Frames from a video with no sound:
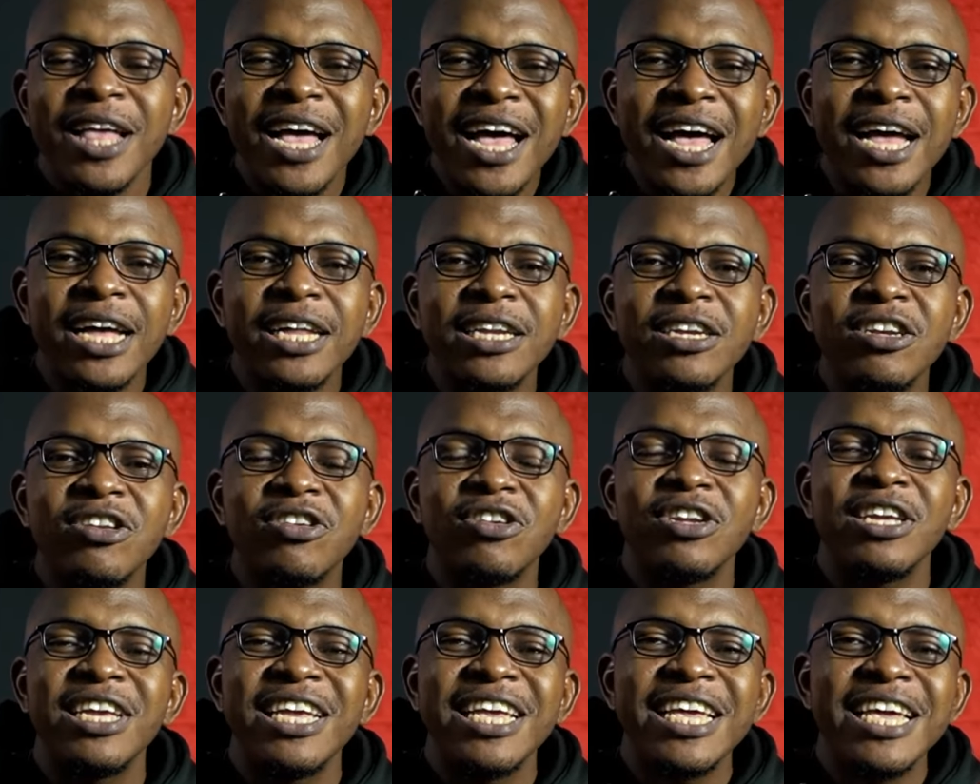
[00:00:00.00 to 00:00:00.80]

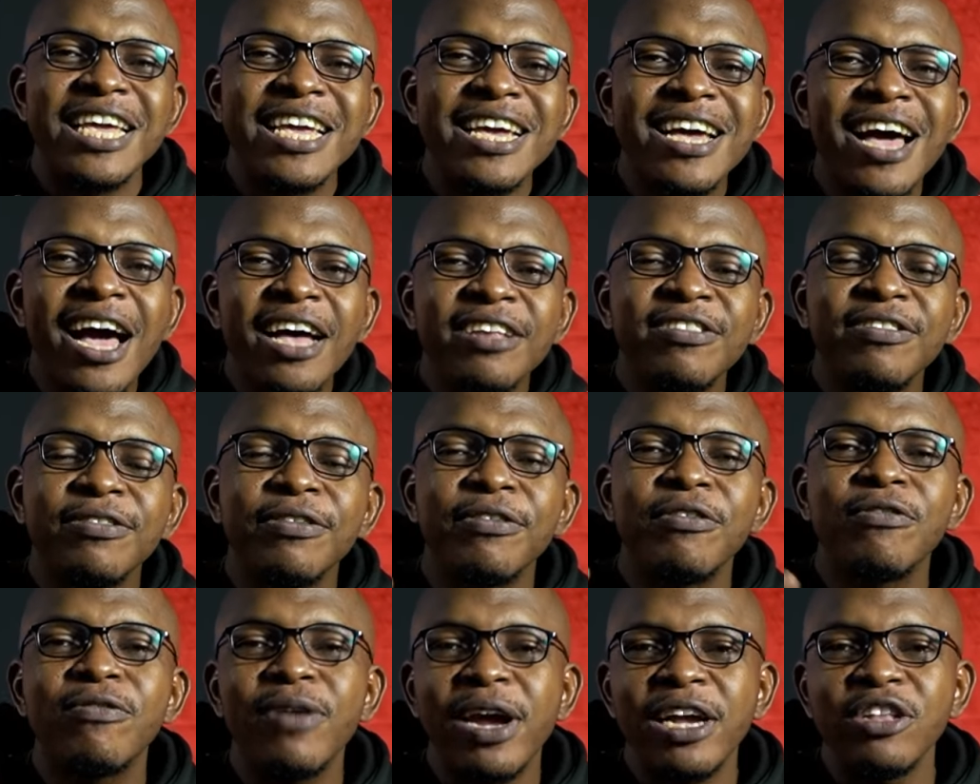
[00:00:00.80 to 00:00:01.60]
and it has
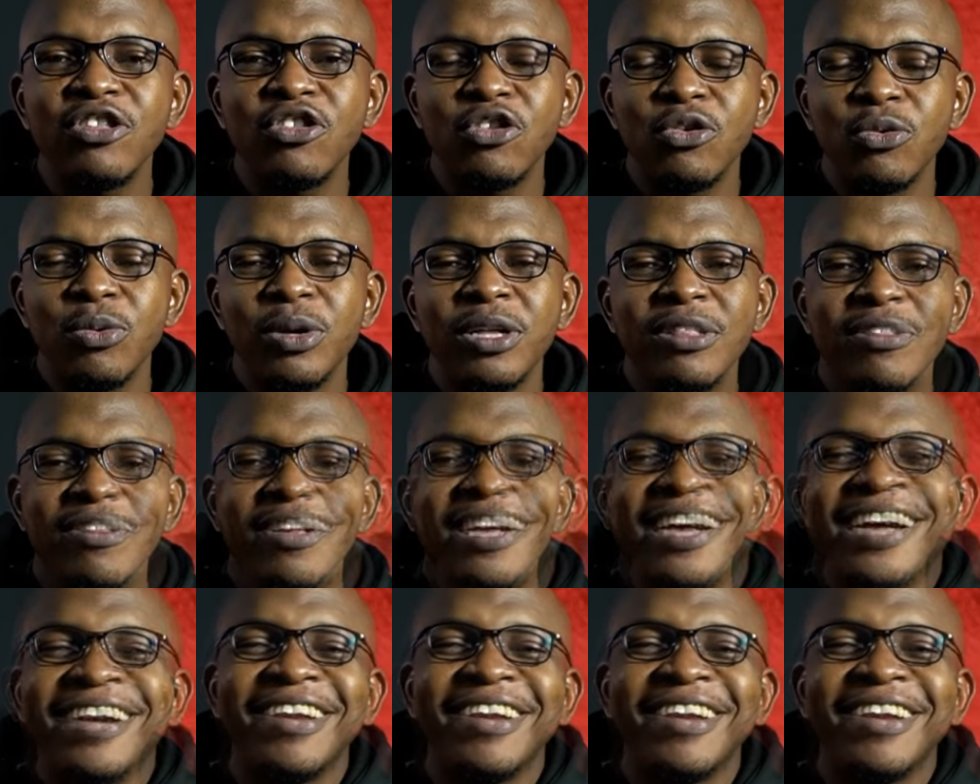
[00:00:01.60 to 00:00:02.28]
the right to it.